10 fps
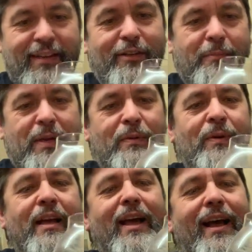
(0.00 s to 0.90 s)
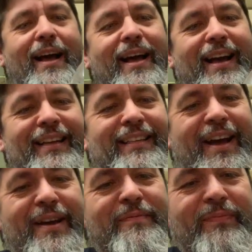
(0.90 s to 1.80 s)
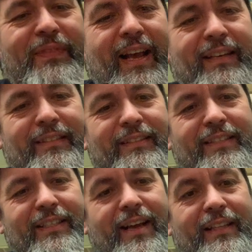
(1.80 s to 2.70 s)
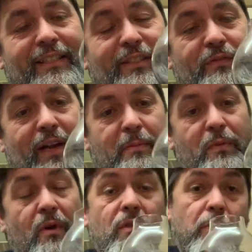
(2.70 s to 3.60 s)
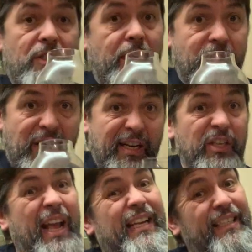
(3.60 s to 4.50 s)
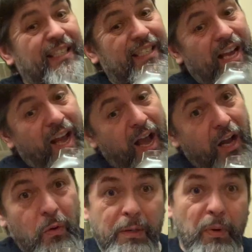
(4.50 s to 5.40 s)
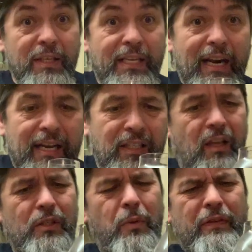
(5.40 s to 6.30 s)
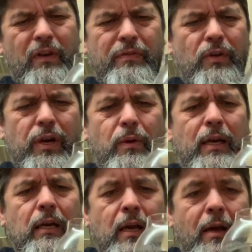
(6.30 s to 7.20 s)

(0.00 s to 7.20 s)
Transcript: good people. And um, and uh, this is available on the Whiskey Exchange. It's quite a pricey glass. It's like 25, 30 quid,